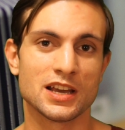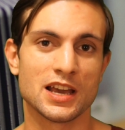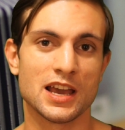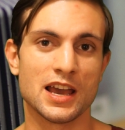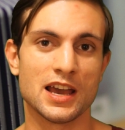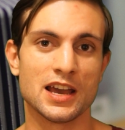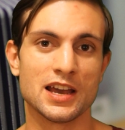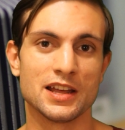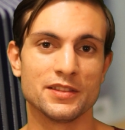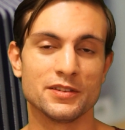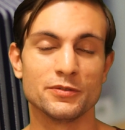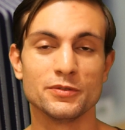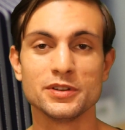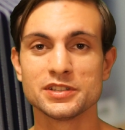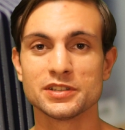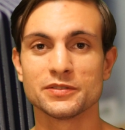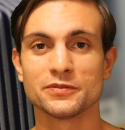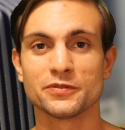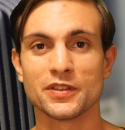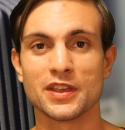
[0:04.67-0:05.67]
And the
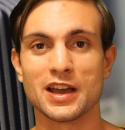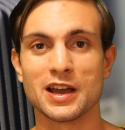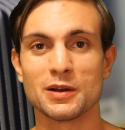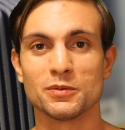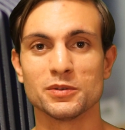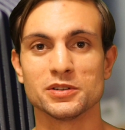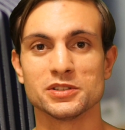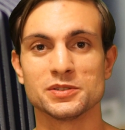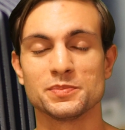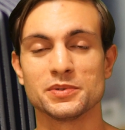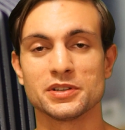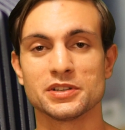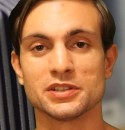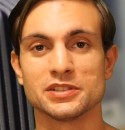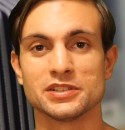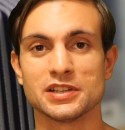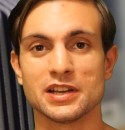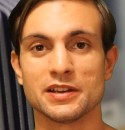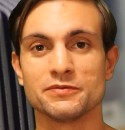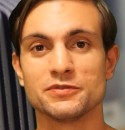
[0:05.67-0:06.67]
reason for that was
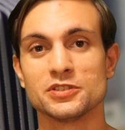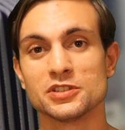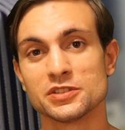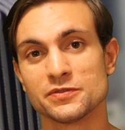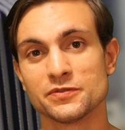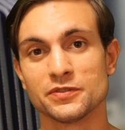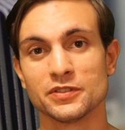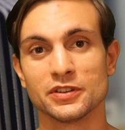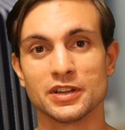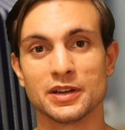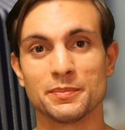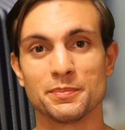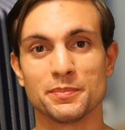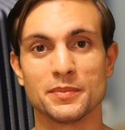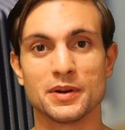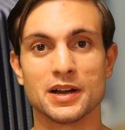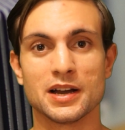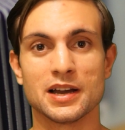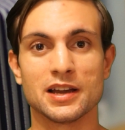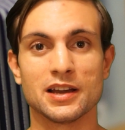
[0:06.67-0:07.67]
because I've just filled up
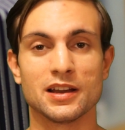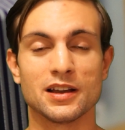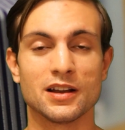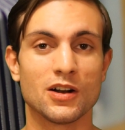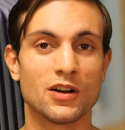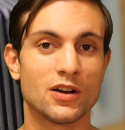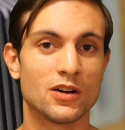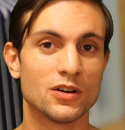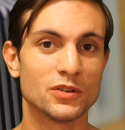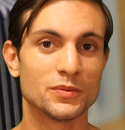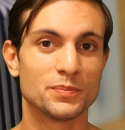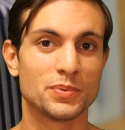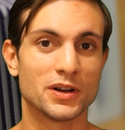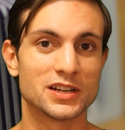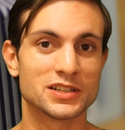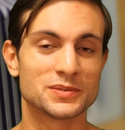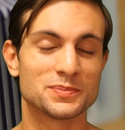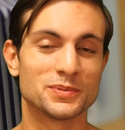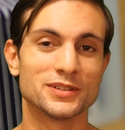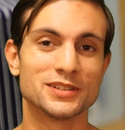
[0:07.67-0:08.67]
my old
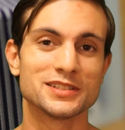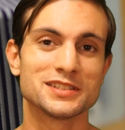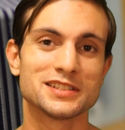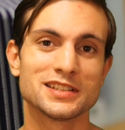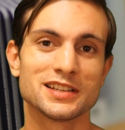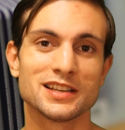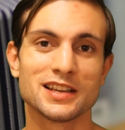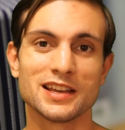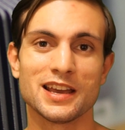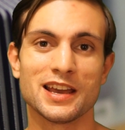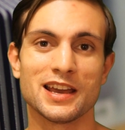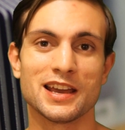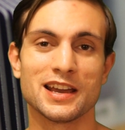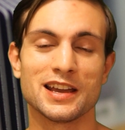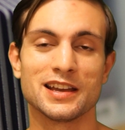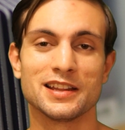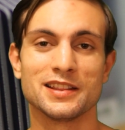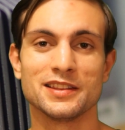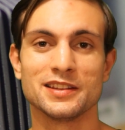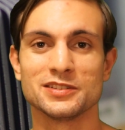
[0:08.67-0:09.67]
passport
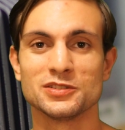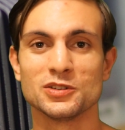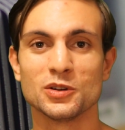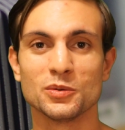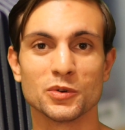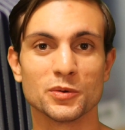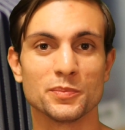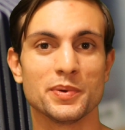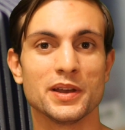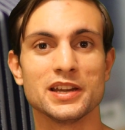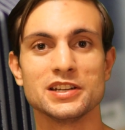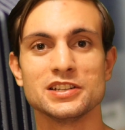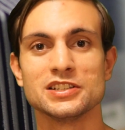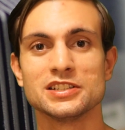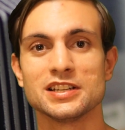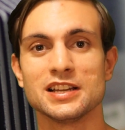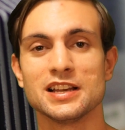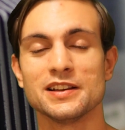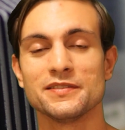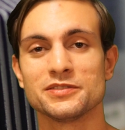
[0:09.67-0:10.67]
and there's no more
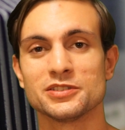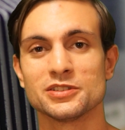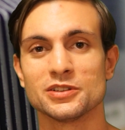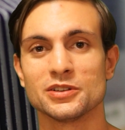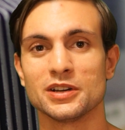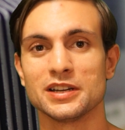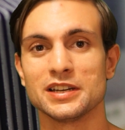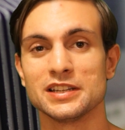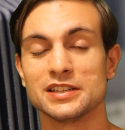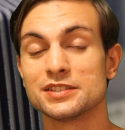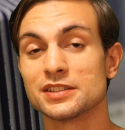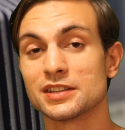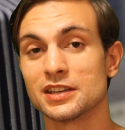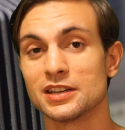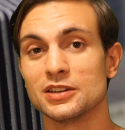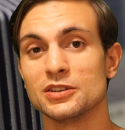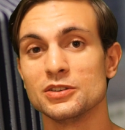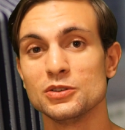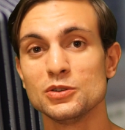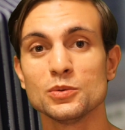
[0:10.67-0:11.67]
pages left, so I need to get
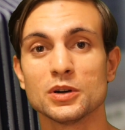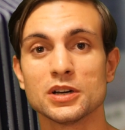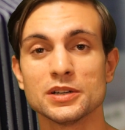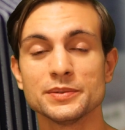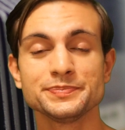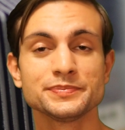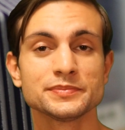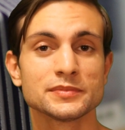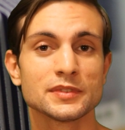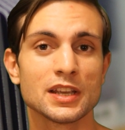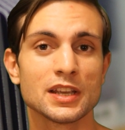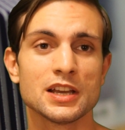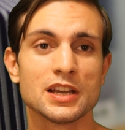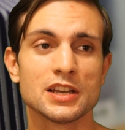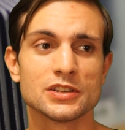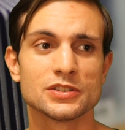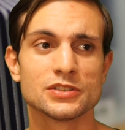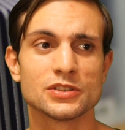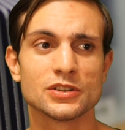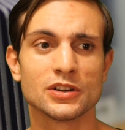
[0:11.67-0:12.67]
a new one.
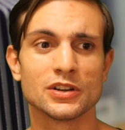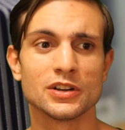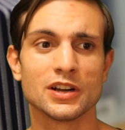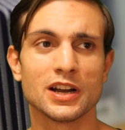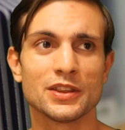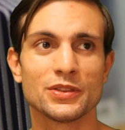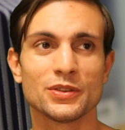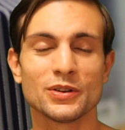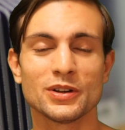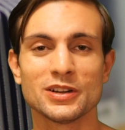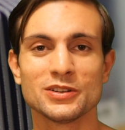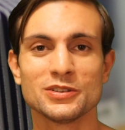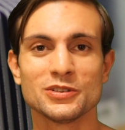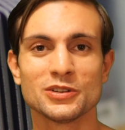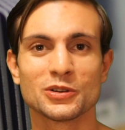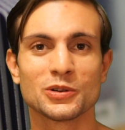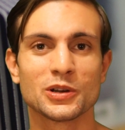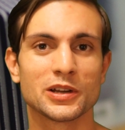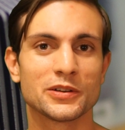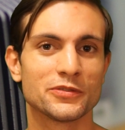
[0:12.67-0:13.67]
So I thought I'd do
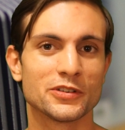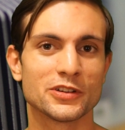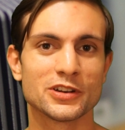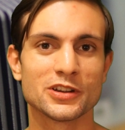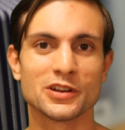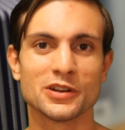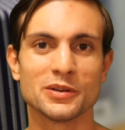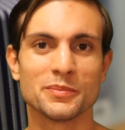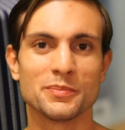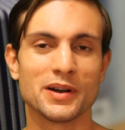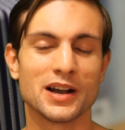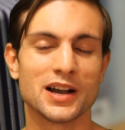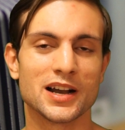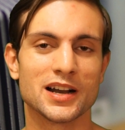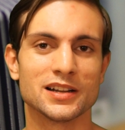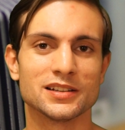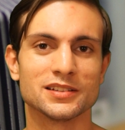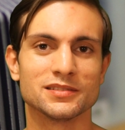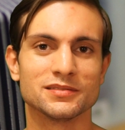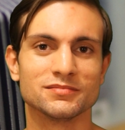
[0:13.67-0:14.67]
a quick video
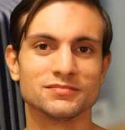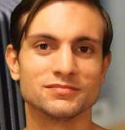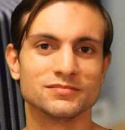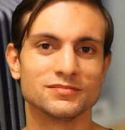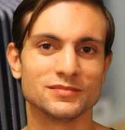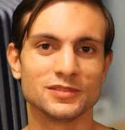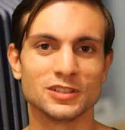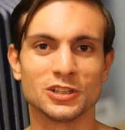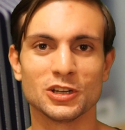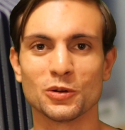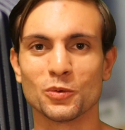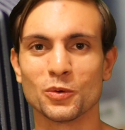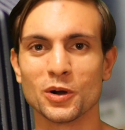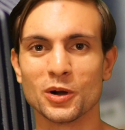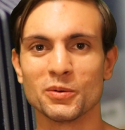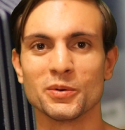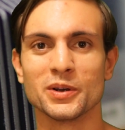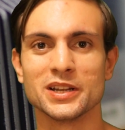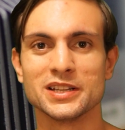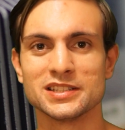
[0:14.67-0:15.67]
about,
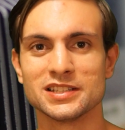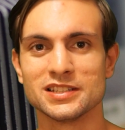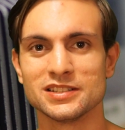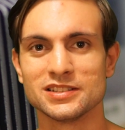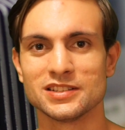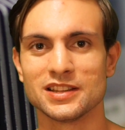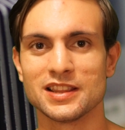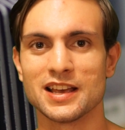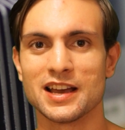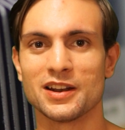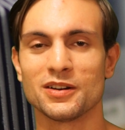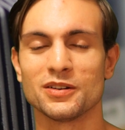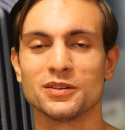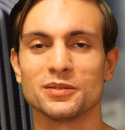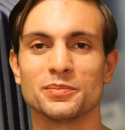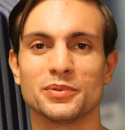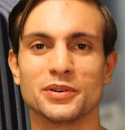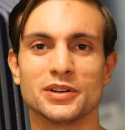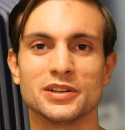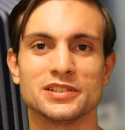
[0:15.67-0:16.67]
what went into that whole
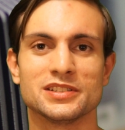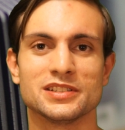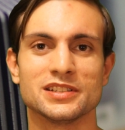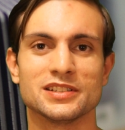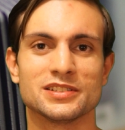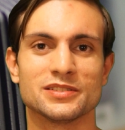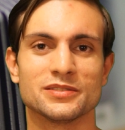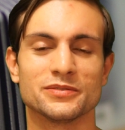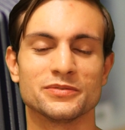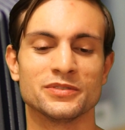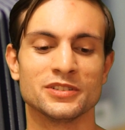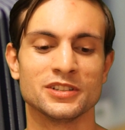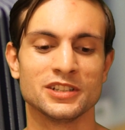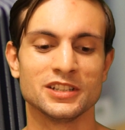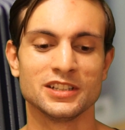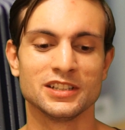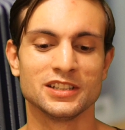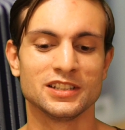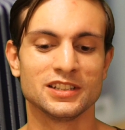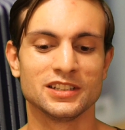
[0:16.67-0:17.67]
process of,
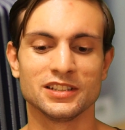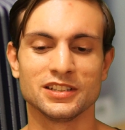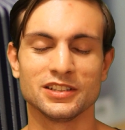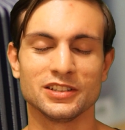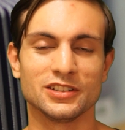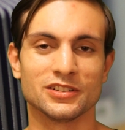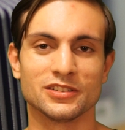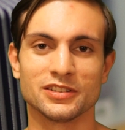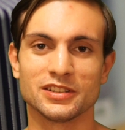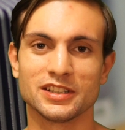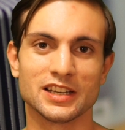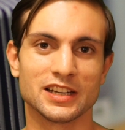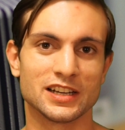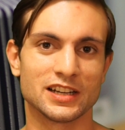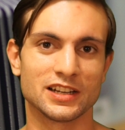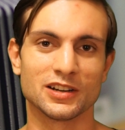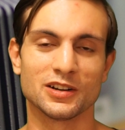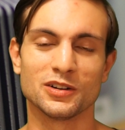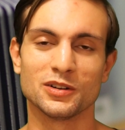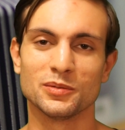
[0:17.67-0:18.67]

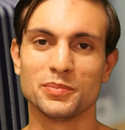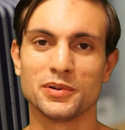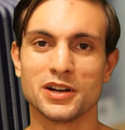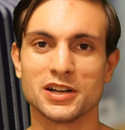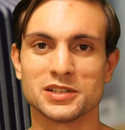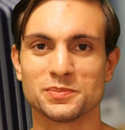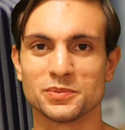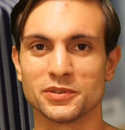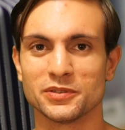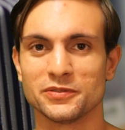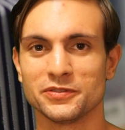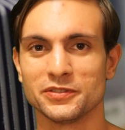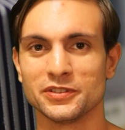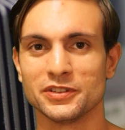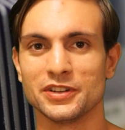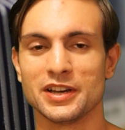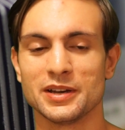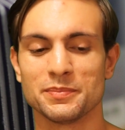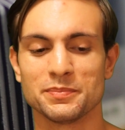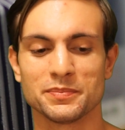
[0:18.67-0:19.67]
getting a whole passport
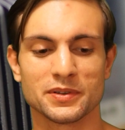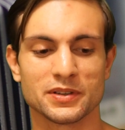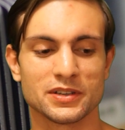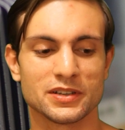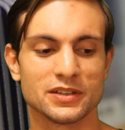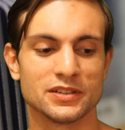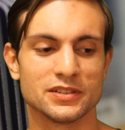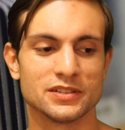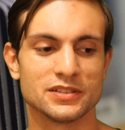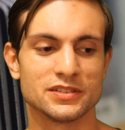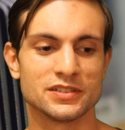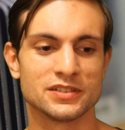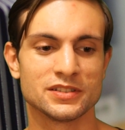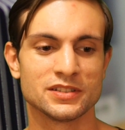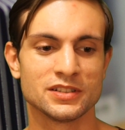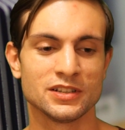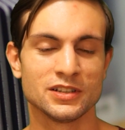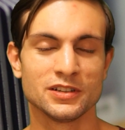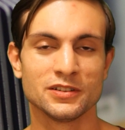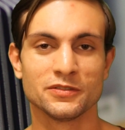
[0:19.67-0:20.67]
filled up
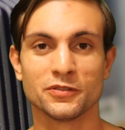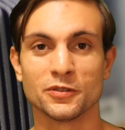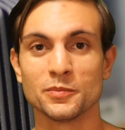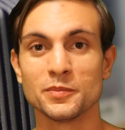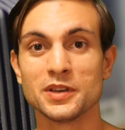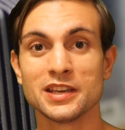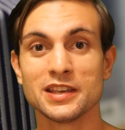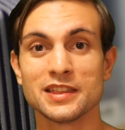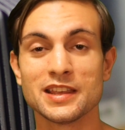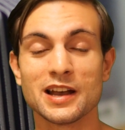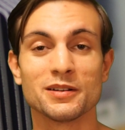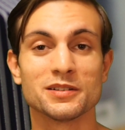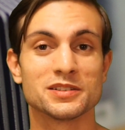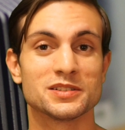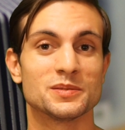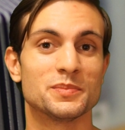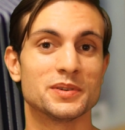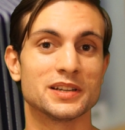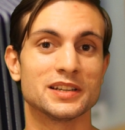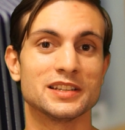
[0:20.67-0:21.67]
because for me that
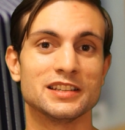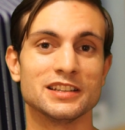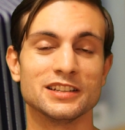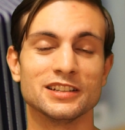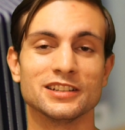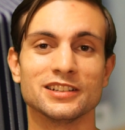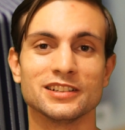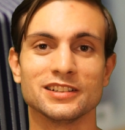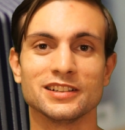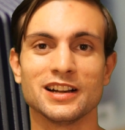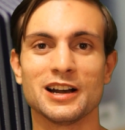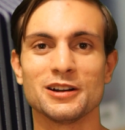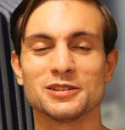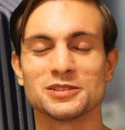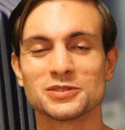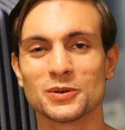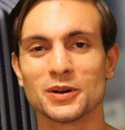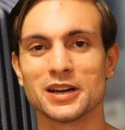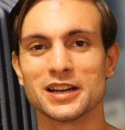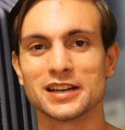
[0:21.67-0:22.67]
was a big deal. I
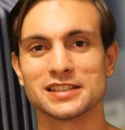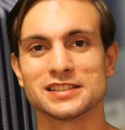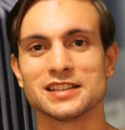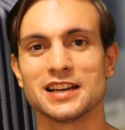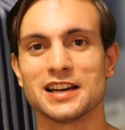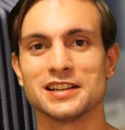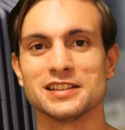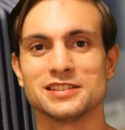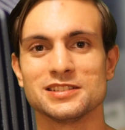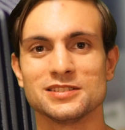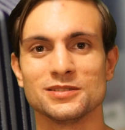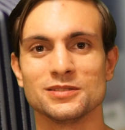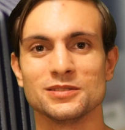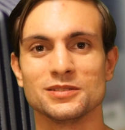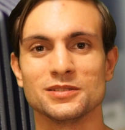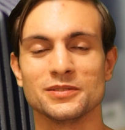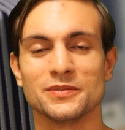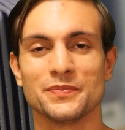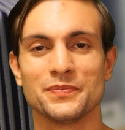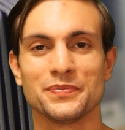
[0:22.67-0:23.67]
was quite excited
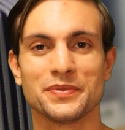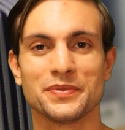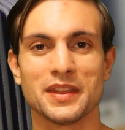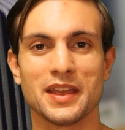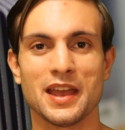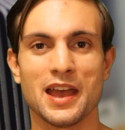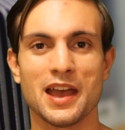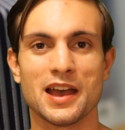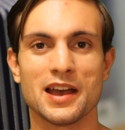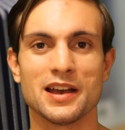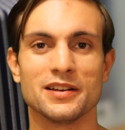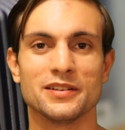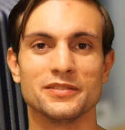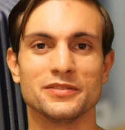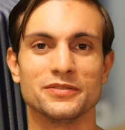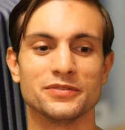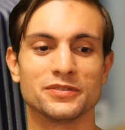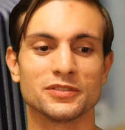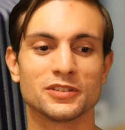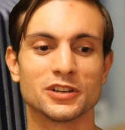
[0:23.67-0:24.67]
to
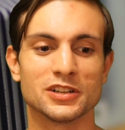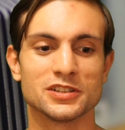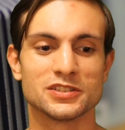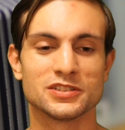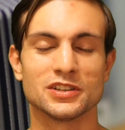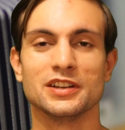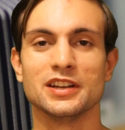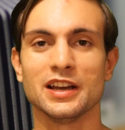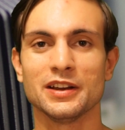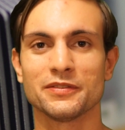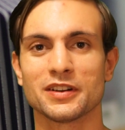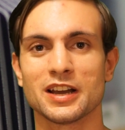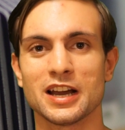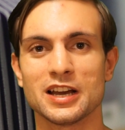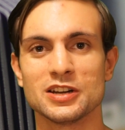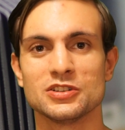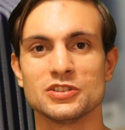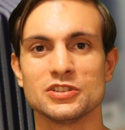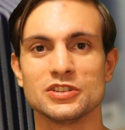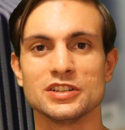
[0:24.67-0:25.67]
have gone to enough
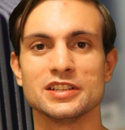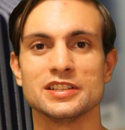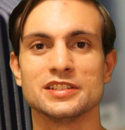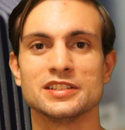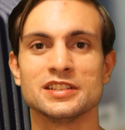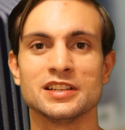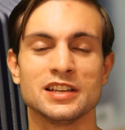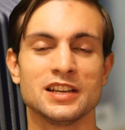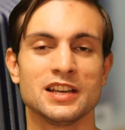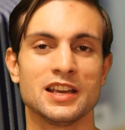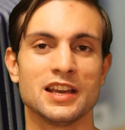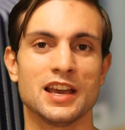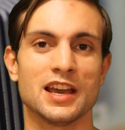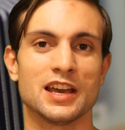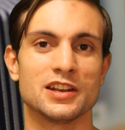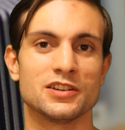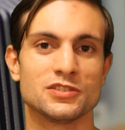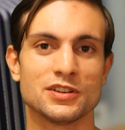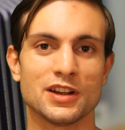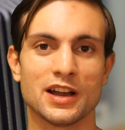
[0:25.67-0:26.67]
countries
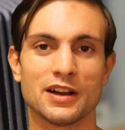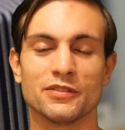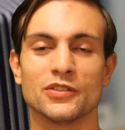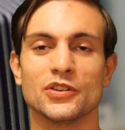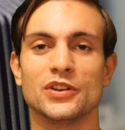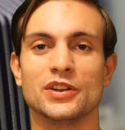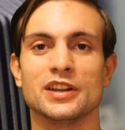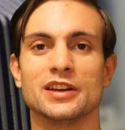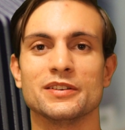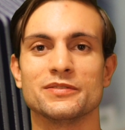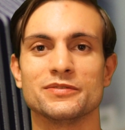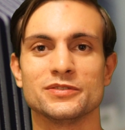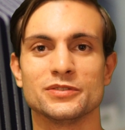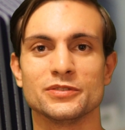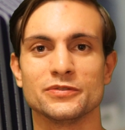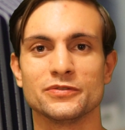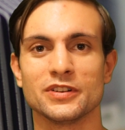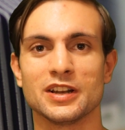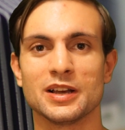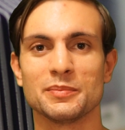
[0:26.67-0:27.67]
and traveled enough to
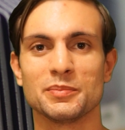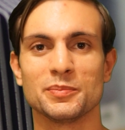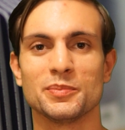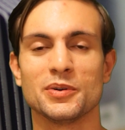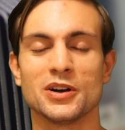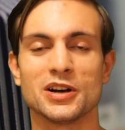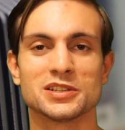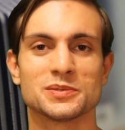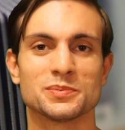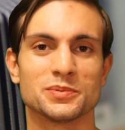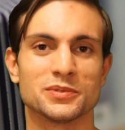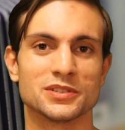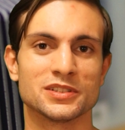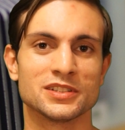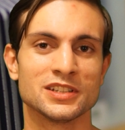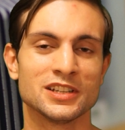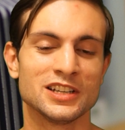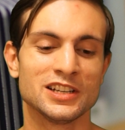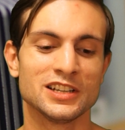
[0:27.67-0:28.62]
fill up a passport.